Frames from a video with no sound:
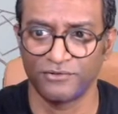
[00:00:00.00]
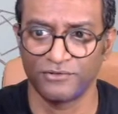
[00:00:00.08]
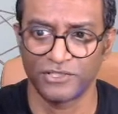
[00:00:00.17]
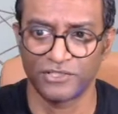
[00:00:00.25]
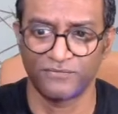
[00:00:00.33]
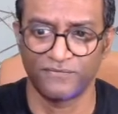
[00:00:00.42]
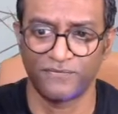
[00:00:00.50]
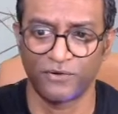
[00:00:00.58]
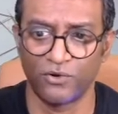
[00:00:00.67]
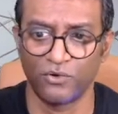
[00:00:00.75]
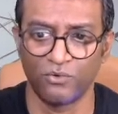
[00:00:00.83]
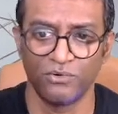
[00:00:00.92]
Just
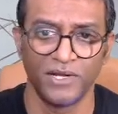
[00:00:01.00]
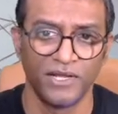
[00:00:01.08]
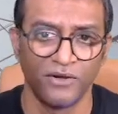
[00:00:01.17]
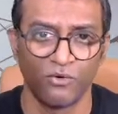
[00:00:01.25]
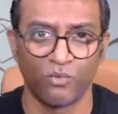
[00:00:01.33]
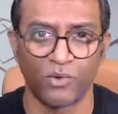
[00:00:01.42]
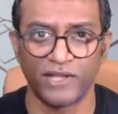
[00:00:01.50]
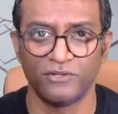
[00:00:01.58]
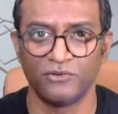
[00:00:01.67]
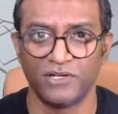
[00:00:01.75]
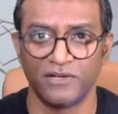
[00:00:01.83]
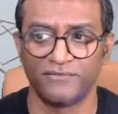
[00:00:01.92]
follow what
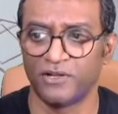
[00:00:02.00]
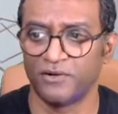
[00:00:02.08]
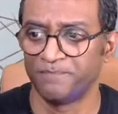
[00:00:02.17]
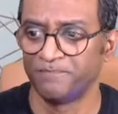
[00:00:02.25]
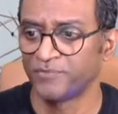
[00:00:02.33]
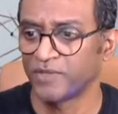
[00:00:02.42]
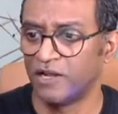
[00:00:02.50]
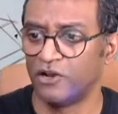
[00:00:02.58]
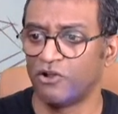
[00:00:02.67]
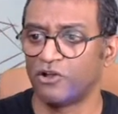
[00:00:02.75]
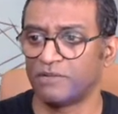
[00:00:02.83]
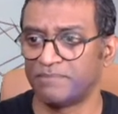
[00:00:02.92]
you love. Now, a
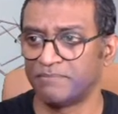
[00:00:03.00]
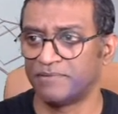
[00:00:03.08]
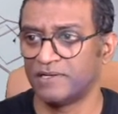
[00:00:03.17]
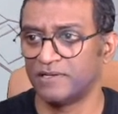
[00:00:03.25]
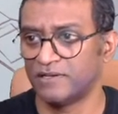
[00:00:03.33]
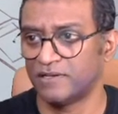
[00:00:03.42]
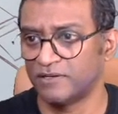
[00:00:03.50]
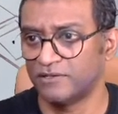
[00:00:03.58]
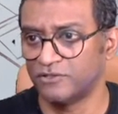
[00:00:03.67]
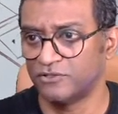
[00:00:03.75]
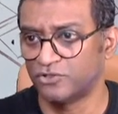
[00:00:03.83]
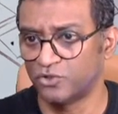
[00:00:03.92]
lot of people
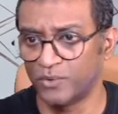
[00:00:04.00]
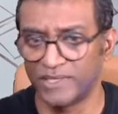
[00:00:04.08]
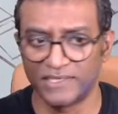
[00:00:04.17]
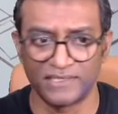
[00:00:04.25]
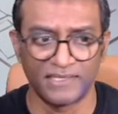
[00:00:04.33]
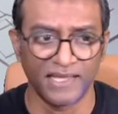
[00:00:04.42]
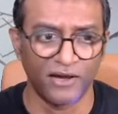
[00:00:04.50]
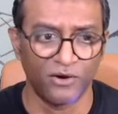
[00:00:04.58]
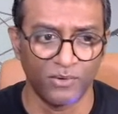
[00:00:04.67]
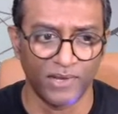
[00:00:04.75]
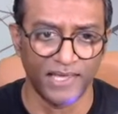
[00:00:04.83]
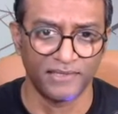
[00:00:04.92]
do it their
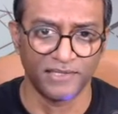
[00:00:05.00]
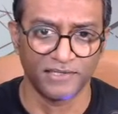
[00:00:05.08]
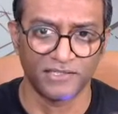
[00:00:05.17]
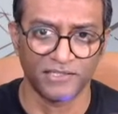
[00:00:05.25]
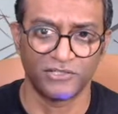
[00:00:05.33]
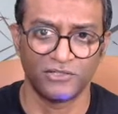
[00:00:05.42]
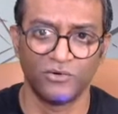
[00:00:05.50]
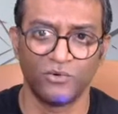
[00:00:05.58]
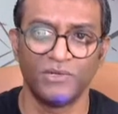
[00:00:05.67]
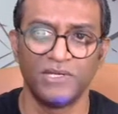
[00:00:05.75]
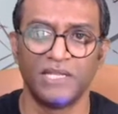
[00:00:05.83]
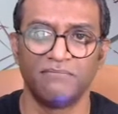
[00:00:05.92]
way. There's just no
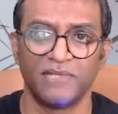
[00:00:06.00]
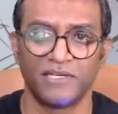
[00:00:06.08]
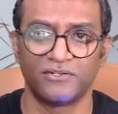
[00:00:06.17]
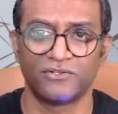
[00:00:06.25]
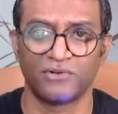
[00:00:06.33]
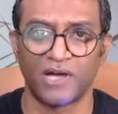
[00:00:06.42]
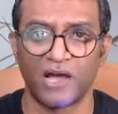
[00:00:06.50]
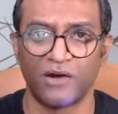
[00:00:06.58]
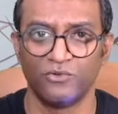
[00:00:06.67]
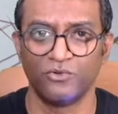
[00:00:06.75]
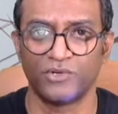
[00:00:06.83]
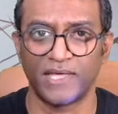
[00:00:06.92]
limit to how
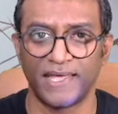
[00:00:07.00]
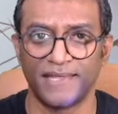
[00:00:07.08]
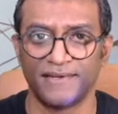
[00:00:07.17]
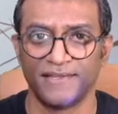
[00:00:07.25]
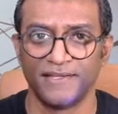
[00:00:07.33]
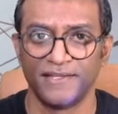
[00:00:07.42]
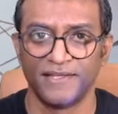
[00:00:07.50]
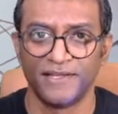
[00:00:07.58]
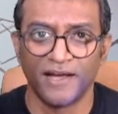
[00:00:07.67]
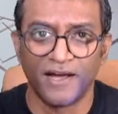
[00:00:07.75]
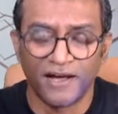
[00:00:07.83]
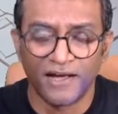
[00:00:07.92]
you can
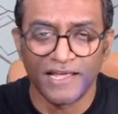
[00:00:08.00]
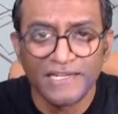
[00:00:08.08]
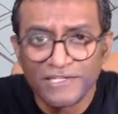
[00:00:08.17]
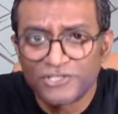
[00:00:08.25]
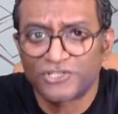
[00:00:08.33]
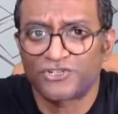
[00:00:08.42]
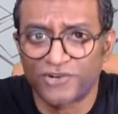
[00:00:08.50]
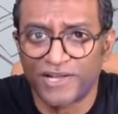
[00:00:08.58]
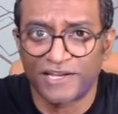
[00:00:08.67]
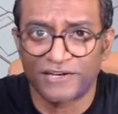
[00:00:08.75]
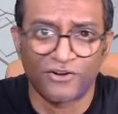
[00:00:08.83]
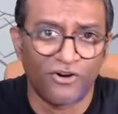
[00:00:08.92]

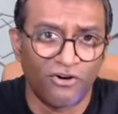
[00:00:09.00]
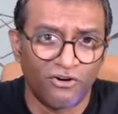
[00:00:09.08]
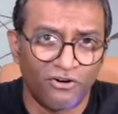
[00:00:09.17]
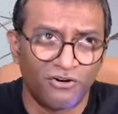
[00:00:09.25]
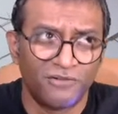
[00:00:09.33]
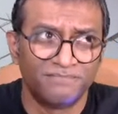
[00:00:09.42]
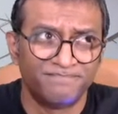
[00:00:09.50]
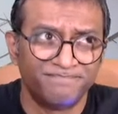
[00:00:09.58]
illustrate or